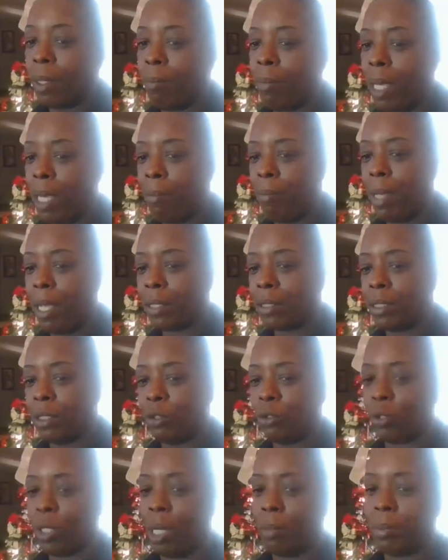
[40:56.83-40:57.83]
Mad Max
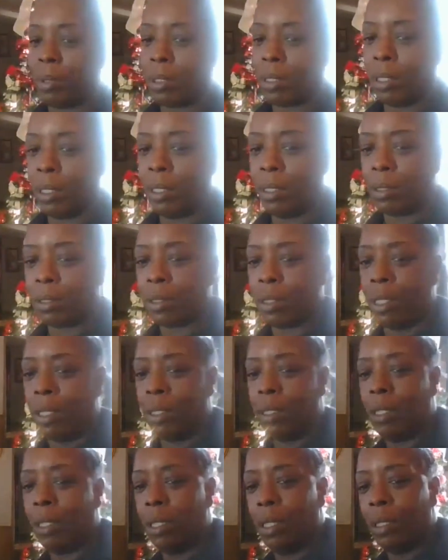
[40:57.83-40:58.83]
has dropped his links
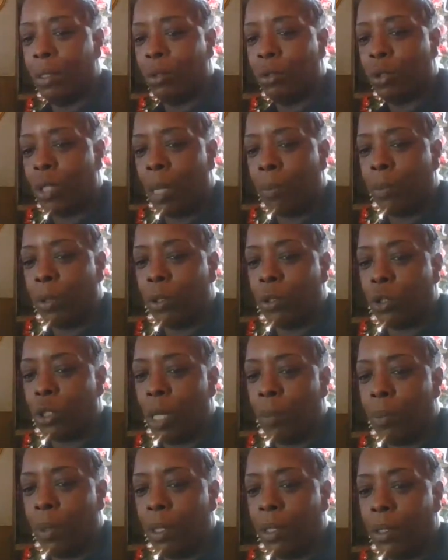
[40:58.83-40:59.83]
and uh, drop
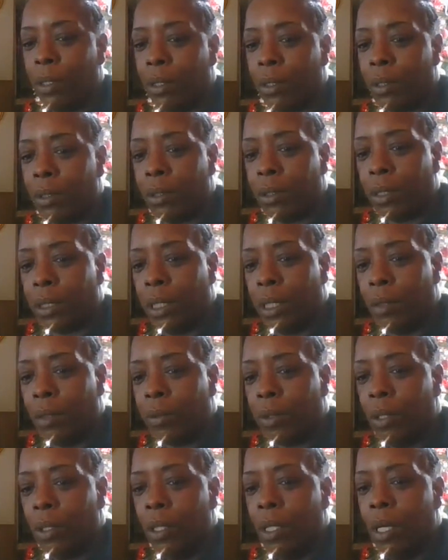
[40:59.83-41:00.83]
drop a
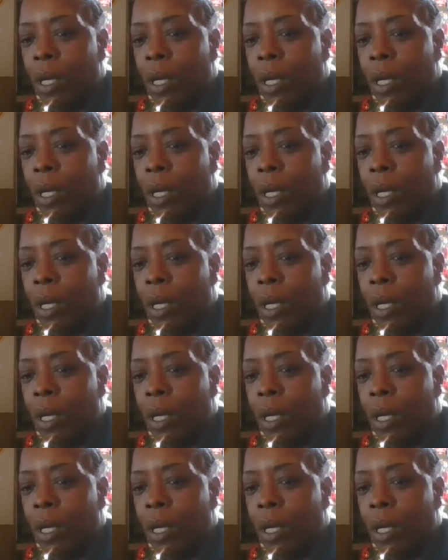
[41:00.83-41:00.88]
gift